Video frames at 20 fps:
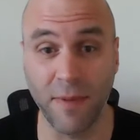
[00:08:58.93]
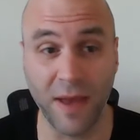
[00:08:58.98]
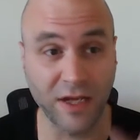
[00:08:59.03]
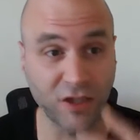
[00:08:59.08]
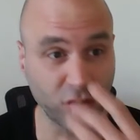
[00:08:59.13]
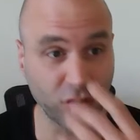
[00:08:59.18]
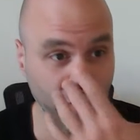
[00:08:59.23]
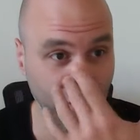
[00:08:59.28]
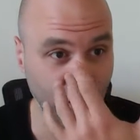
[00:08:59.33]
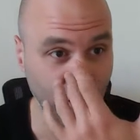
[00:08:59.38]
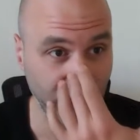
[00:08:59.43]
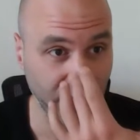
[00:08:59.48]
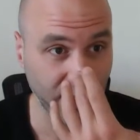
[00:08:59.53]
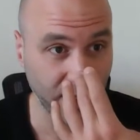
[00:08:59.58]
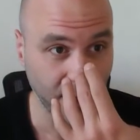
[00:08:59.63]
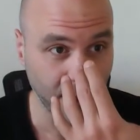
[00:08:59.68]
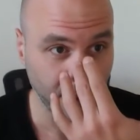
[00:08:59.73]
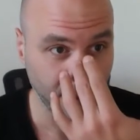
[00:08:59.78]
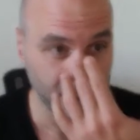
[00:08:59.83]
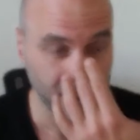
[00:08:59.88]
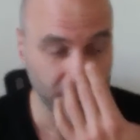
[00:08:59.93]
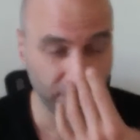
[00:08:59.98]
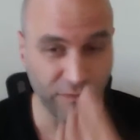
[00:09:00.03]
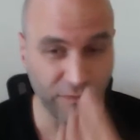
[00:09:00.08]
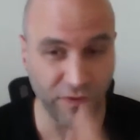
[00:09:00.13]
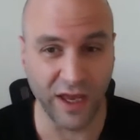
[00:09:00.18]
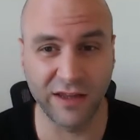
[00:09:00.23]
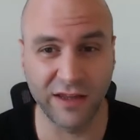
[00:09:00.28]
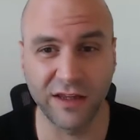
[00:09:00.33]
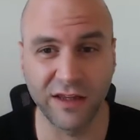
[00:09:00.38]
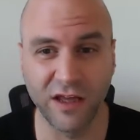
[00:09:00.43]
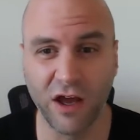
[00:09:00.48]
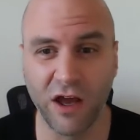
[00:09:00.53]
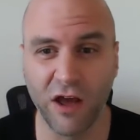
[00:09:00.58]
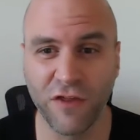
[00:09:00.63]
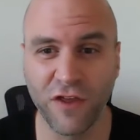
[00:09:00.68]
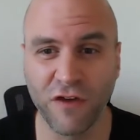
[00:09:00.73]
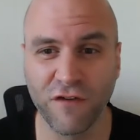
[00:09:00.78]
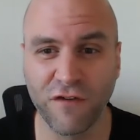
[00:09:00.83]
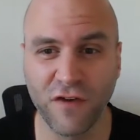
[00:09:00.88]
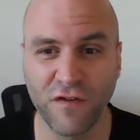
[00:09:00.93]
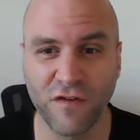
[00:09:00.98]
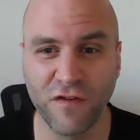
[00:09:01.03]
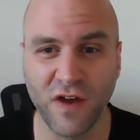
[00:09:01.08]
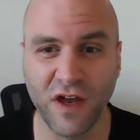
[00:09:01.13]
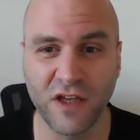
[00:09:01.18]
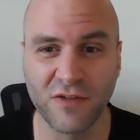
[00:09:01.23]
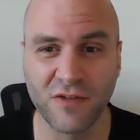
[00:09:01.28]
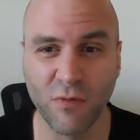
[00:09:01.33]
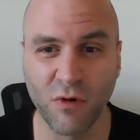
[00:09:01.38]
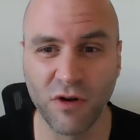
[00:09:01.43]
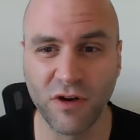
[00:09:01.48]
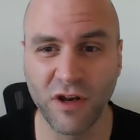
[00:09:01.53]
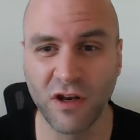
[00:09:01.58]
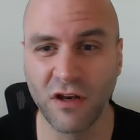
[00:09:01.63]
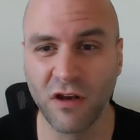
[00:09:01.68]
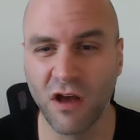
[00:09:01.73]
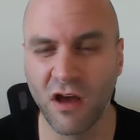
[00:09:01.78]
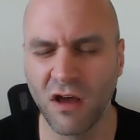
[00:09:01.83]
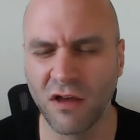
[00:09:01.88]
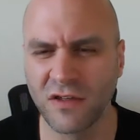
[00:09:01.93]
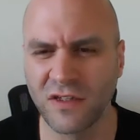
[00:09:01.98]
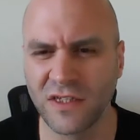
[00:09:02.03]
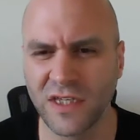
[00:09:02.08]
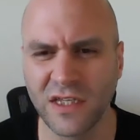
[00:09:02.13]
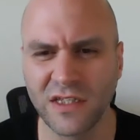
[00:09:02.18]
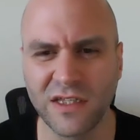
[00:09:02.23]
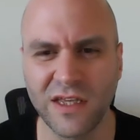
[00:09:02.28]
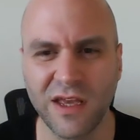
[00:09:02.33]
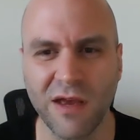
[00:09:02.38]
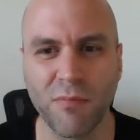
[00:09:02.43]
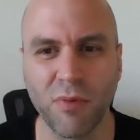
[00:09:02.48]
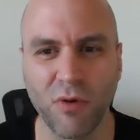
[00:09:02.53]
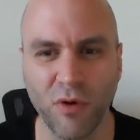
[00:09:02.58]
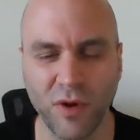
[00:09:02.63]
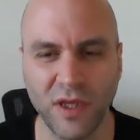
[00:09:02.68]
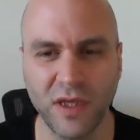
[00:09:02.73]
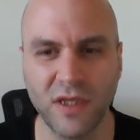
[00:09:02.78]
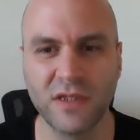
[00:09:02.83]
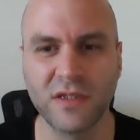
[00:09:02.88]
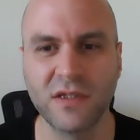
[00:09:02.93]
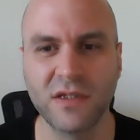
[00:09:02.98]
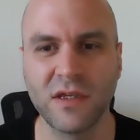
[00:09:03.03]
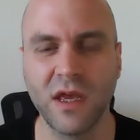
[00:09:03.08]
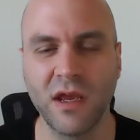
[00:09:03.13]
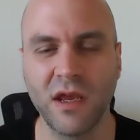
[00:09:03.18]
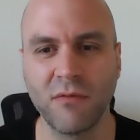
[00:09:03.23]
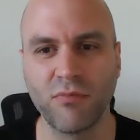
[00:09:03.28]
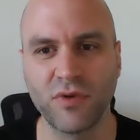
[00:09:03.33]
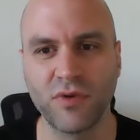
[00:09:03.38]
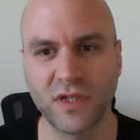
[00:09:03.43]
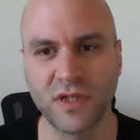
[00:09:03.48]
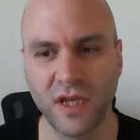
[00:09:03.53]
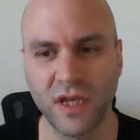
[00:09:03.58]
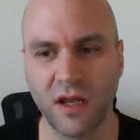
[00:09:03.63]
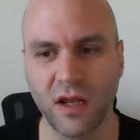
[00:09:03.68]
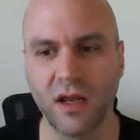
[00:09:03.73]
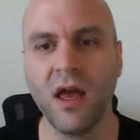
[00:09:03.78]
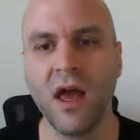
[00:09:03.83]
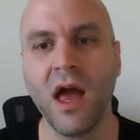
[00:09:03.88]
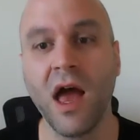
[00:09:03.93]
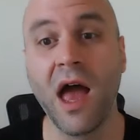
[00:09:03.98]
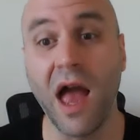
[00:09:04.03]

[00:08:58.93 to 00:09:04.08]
Actually, I've read that I think FIFA has more than 60 employees in Brazil